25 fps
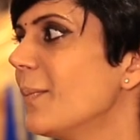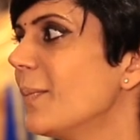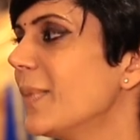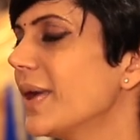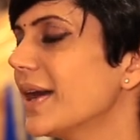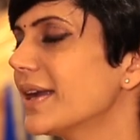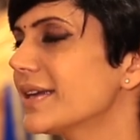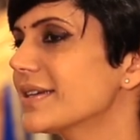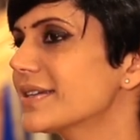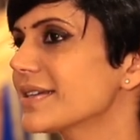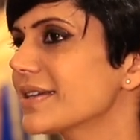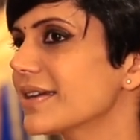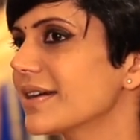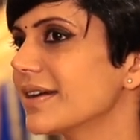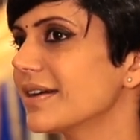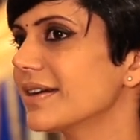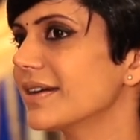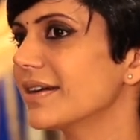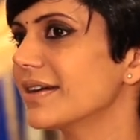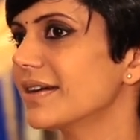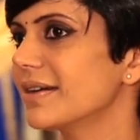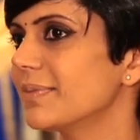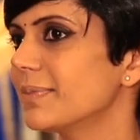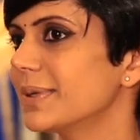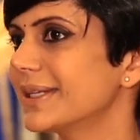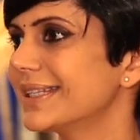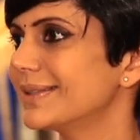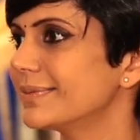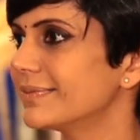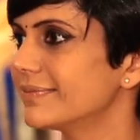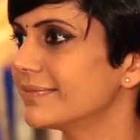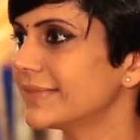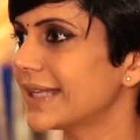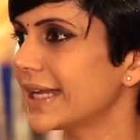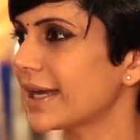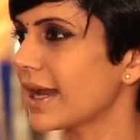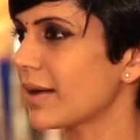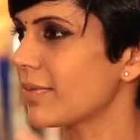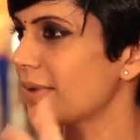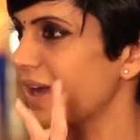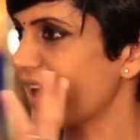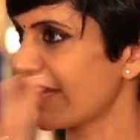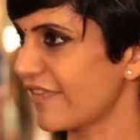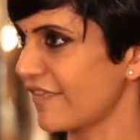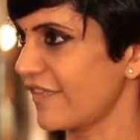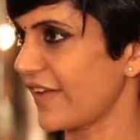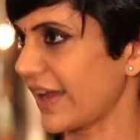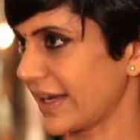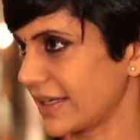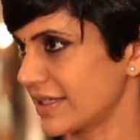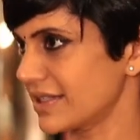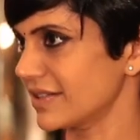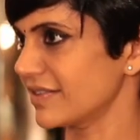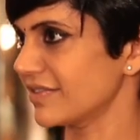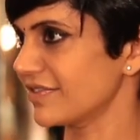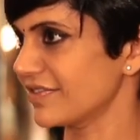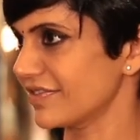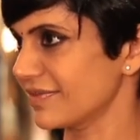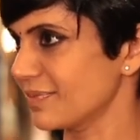but, uh, but that are effective.